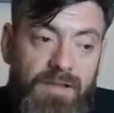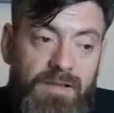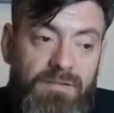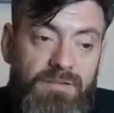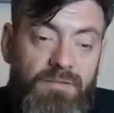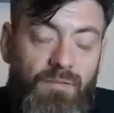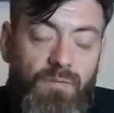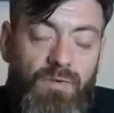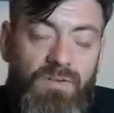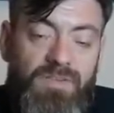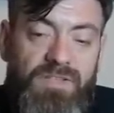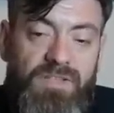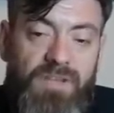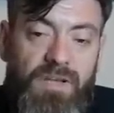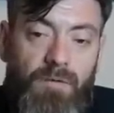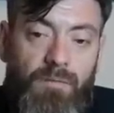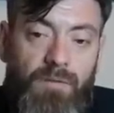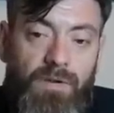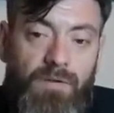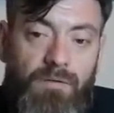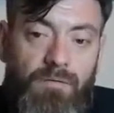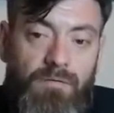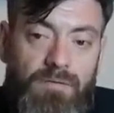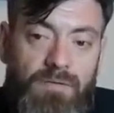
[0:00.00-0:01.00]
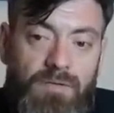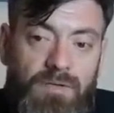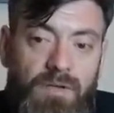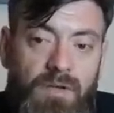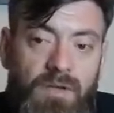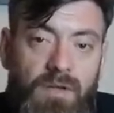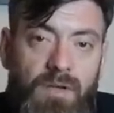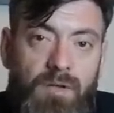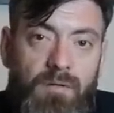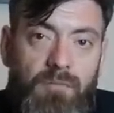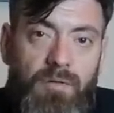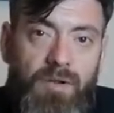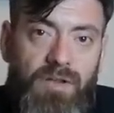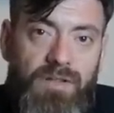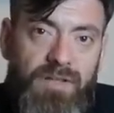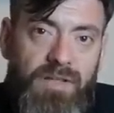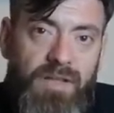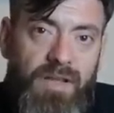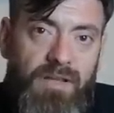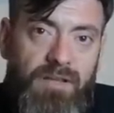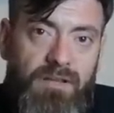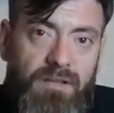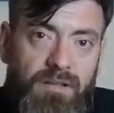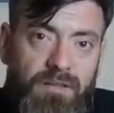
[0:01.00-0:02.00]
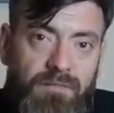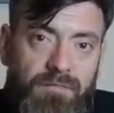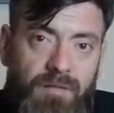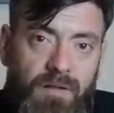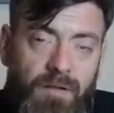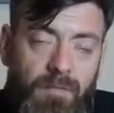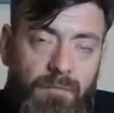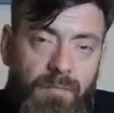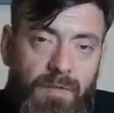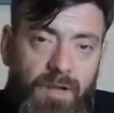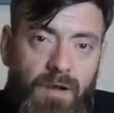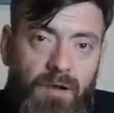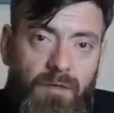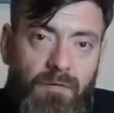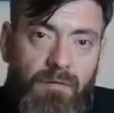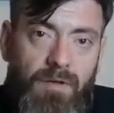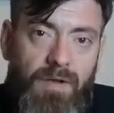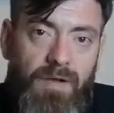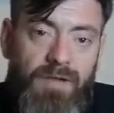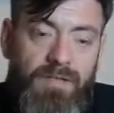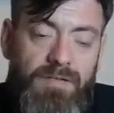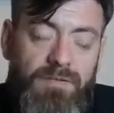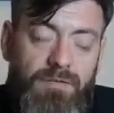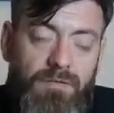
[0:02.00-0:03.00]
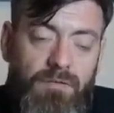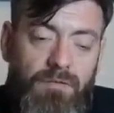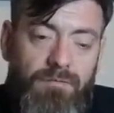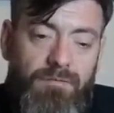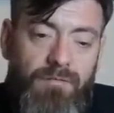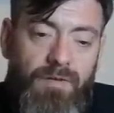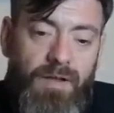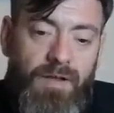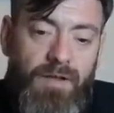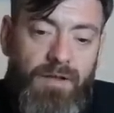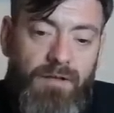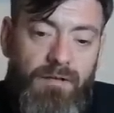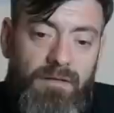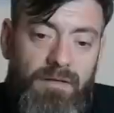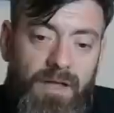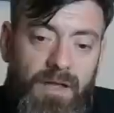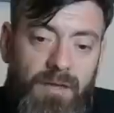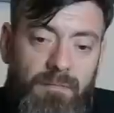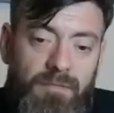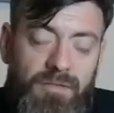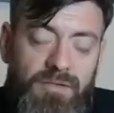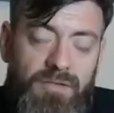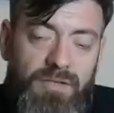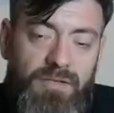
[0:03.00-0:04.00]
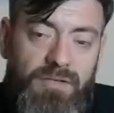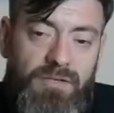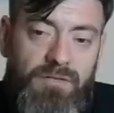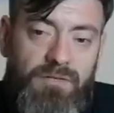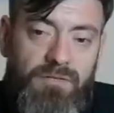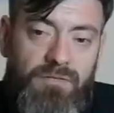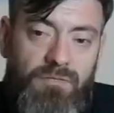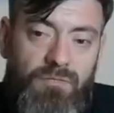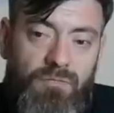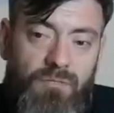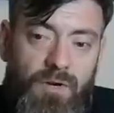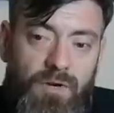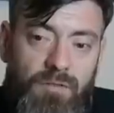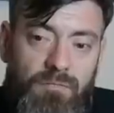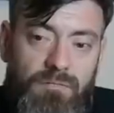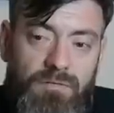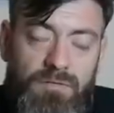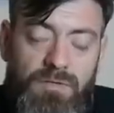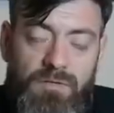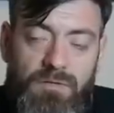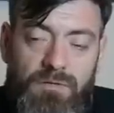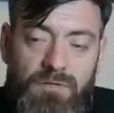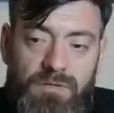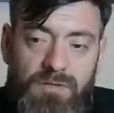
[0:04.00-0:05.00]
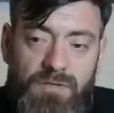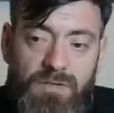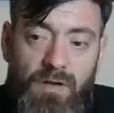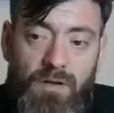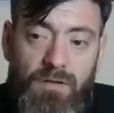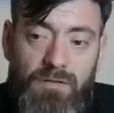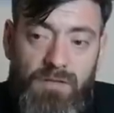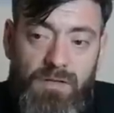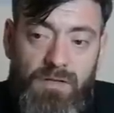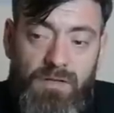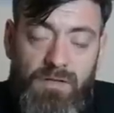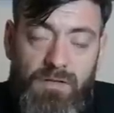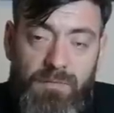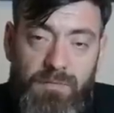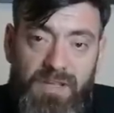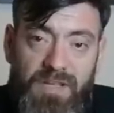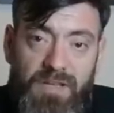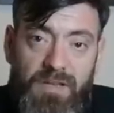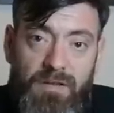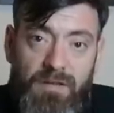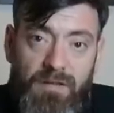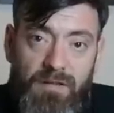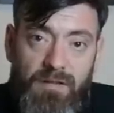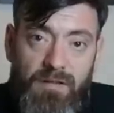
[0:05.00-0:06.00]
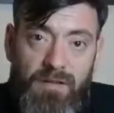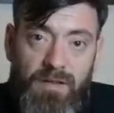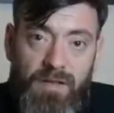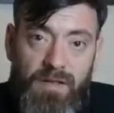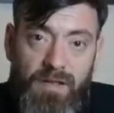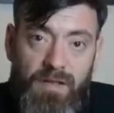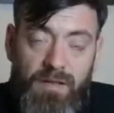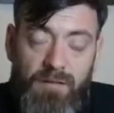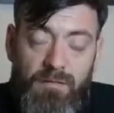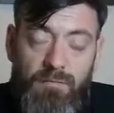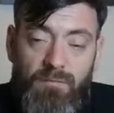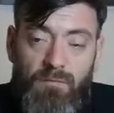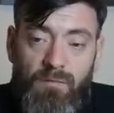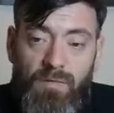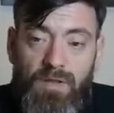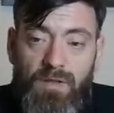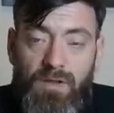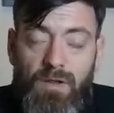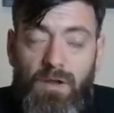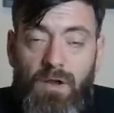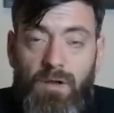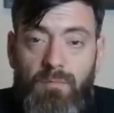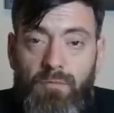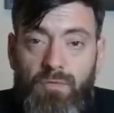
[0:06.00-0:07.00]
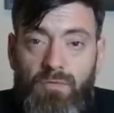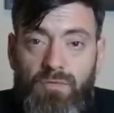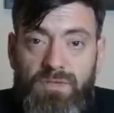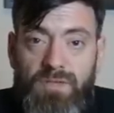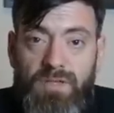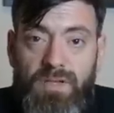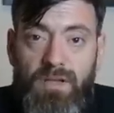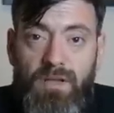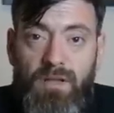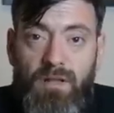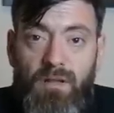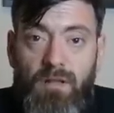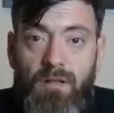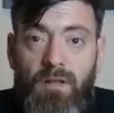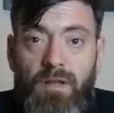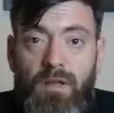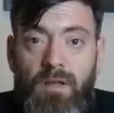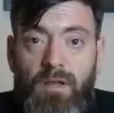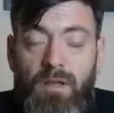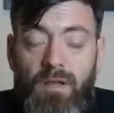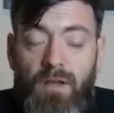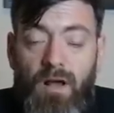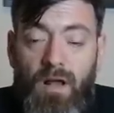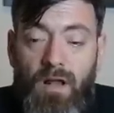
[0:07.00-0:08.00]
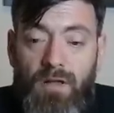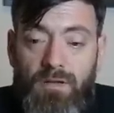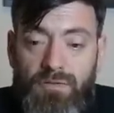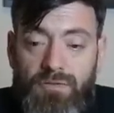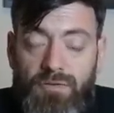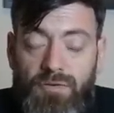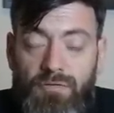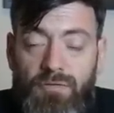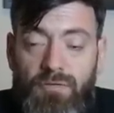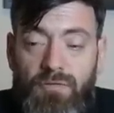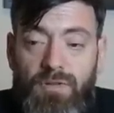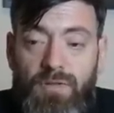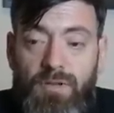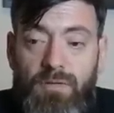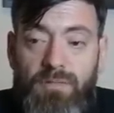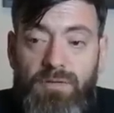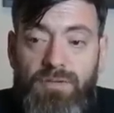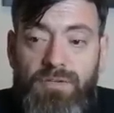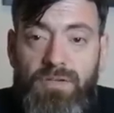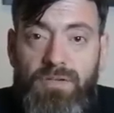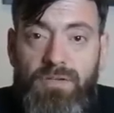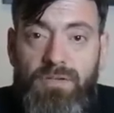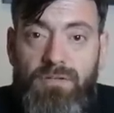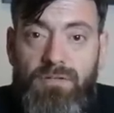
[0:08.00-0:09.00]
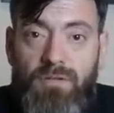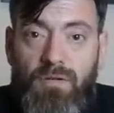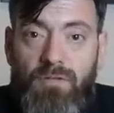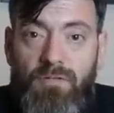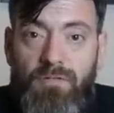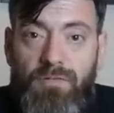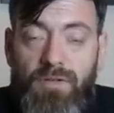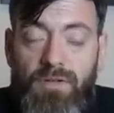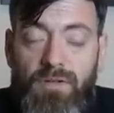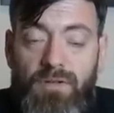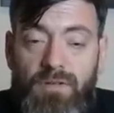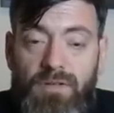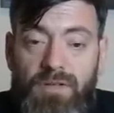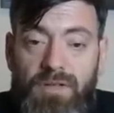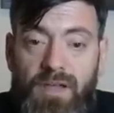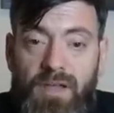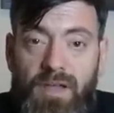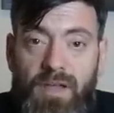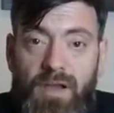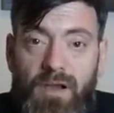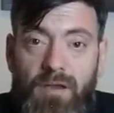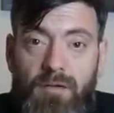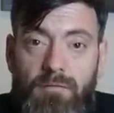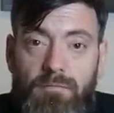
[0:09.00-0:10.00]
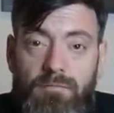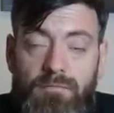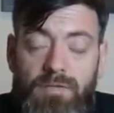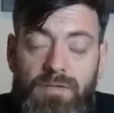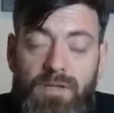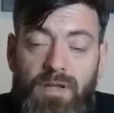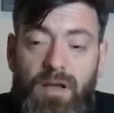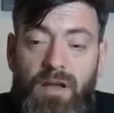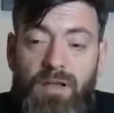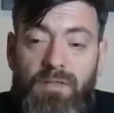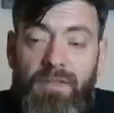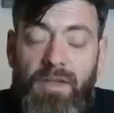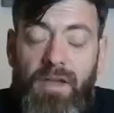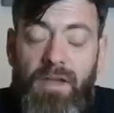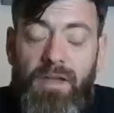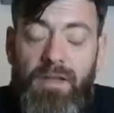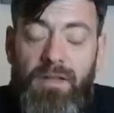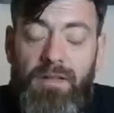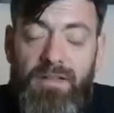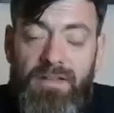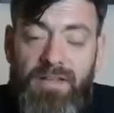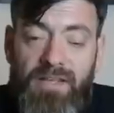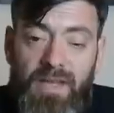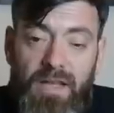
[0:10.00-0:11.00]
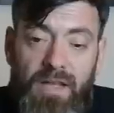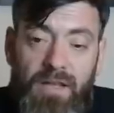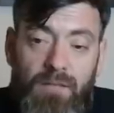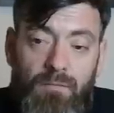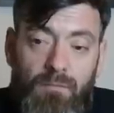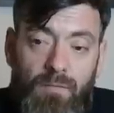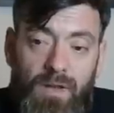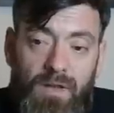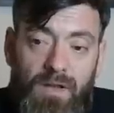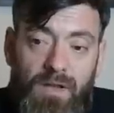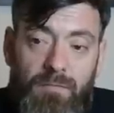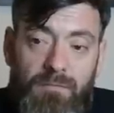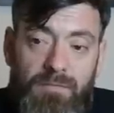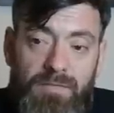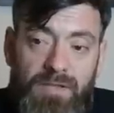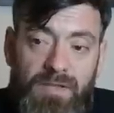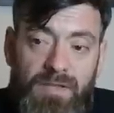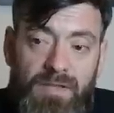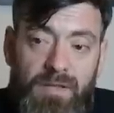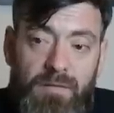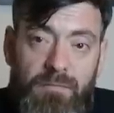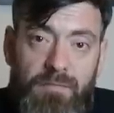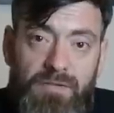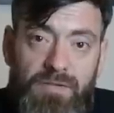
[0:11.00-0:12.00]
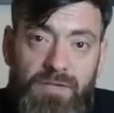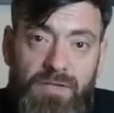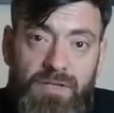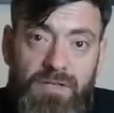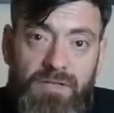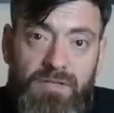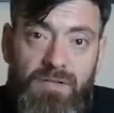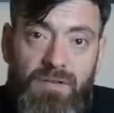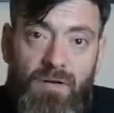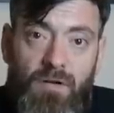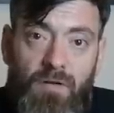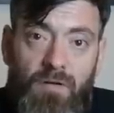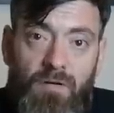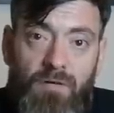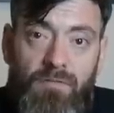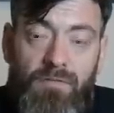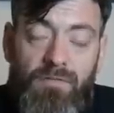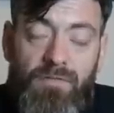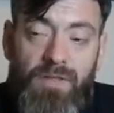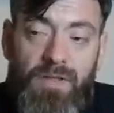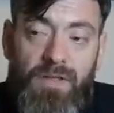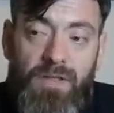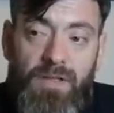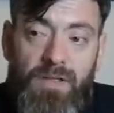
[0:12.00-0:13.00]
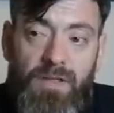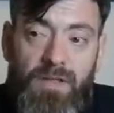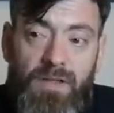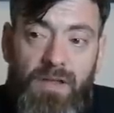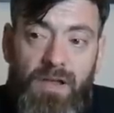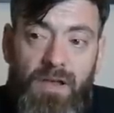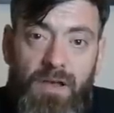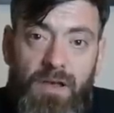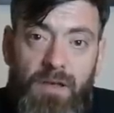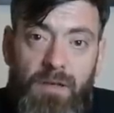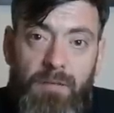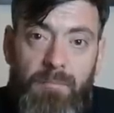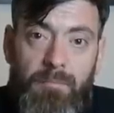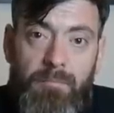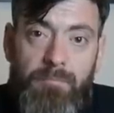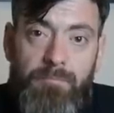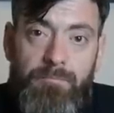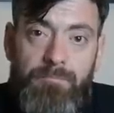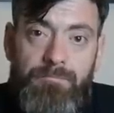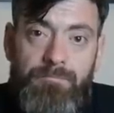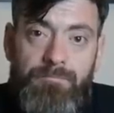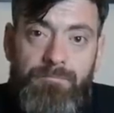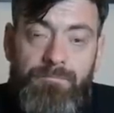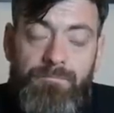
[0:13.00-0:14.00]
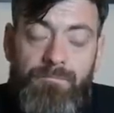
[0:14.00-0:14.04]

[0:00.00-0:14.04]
So we'll see how it goes. But at the end of the film now, guys, you'll find images throughout, starting at the beginning of the day with the car boot sale. I'll show you the images of the day out, and then at the end we'll come to the images of the